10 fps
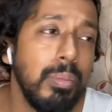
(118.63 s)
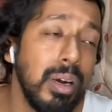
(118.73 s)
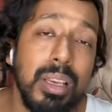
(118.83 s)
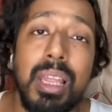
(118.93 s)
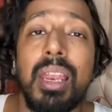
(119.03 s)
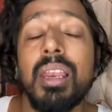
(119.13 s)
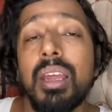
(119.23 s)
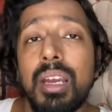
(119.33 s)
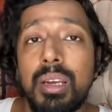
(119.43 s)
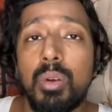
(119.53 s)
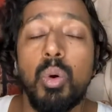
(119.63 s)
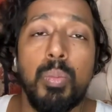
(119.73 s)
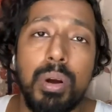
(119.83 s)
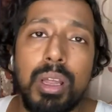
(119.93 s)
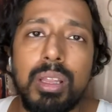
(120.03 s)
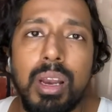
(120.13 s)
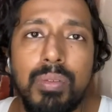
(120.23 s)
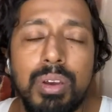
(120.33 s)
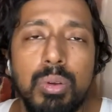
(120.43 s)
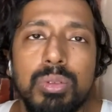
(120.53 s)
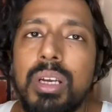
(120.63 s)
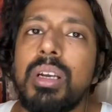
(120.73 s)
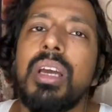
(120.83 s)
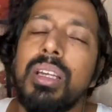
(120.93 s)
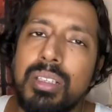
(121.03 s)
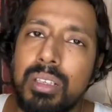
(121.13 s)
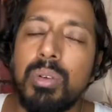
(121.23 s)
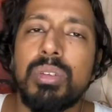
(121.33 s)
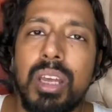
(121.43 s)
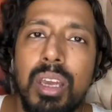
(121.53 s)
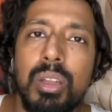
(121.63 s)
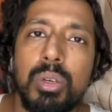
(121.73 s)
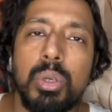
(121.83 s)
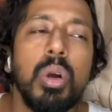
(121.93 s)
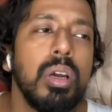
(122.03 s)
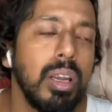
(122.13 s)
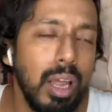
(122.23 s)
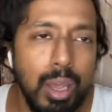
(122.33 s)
But then it opened other avenues that since I was taking the shot, I